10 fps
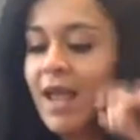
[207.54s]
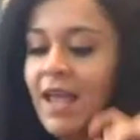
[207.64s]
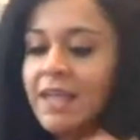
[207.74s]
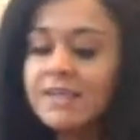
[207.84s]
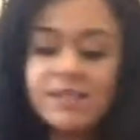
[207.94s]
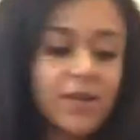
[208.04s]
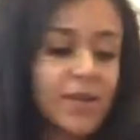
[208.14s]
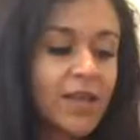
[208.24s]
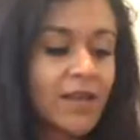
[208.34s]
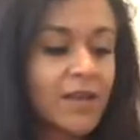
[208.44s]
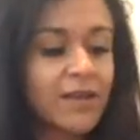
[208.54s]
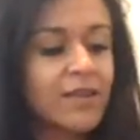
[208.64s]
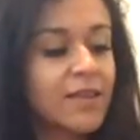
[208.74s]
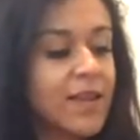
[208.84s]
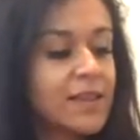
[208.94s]
And so then,
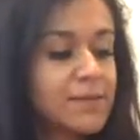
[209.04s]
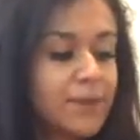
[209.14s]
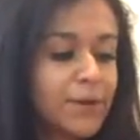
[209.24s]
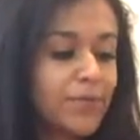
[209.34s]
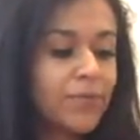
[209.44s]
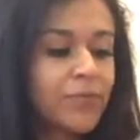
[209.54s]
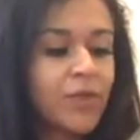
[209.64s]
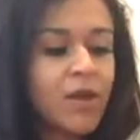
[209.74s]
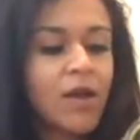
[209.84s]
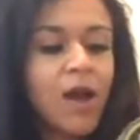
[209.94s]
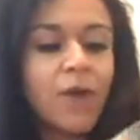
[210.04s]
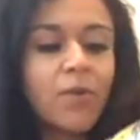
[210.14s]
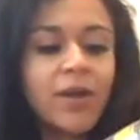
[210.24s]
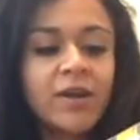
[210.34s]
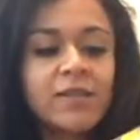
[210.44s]
the next one. I
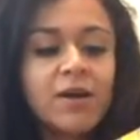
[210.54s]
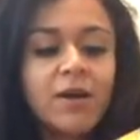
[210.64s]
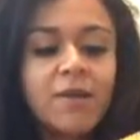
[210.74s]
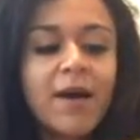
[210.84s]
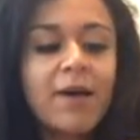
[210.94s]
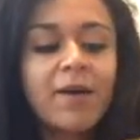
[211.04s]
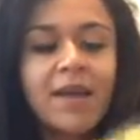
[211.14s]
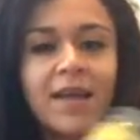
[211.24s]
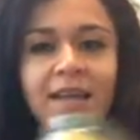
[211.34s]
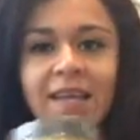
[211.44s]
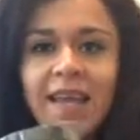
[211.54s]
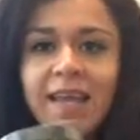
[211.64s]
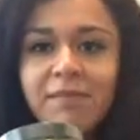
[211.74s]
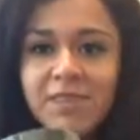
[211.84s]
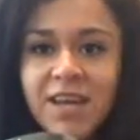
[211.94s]
wanted to talk about
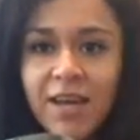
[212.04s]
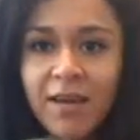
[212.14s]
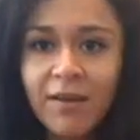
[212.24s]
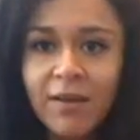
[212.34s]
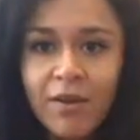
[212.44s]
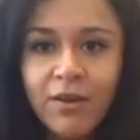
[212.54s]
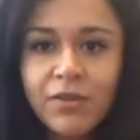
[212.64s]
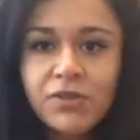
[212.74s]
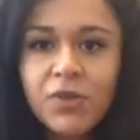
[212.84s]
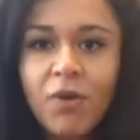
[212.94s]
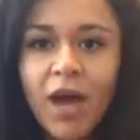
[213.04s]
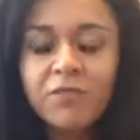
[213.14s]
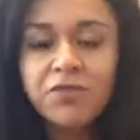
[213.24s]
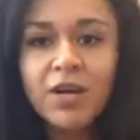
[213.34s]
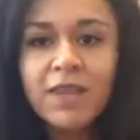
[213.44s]
Game Day. So
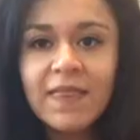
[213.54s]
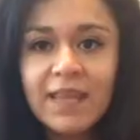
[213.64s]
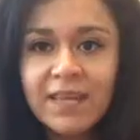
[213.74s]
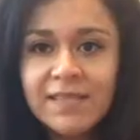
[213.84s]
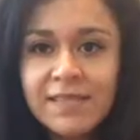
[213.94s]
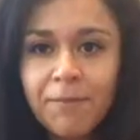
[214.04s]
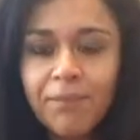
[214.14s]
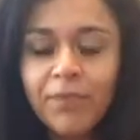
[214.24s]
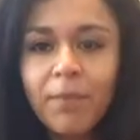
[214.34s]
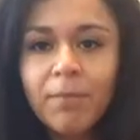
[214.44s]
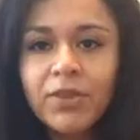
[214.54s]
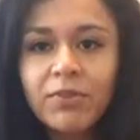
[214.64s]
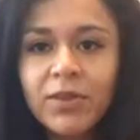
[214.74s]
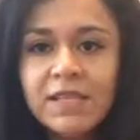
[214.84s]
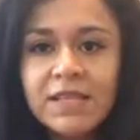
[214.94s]
I've tried this, but
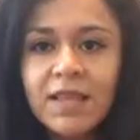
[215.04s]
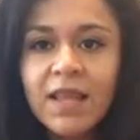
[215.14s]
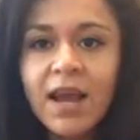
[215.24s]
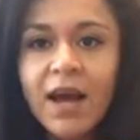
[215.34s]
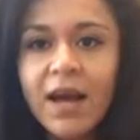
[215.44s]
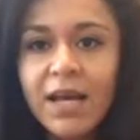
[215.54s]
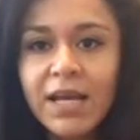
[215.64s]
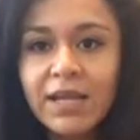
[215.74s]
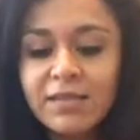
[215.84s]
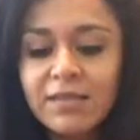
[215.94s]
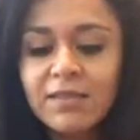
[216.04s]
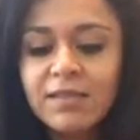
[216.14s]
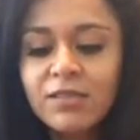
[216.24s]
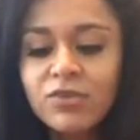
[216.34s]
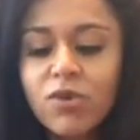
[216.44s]
the reason that I
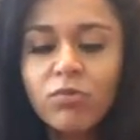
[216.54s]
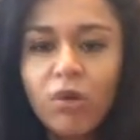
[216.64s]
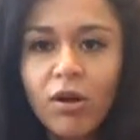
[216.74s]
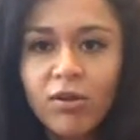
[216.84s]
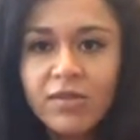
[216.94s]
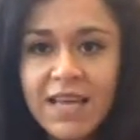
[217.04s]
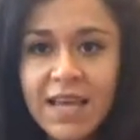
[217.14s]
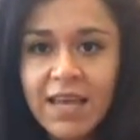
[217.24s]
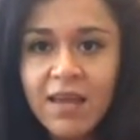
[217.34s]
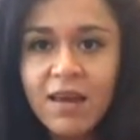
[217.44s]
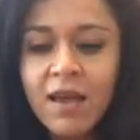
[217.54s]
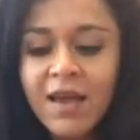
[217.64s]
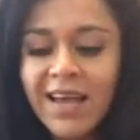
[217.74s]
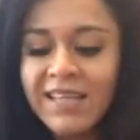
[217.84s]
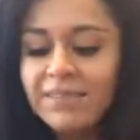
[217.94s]
no longer take it
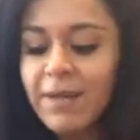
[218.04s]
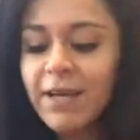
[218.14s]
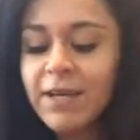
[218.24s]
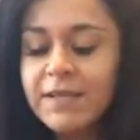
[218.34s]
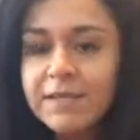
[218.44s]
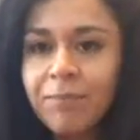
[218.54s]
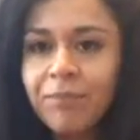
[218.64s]
is because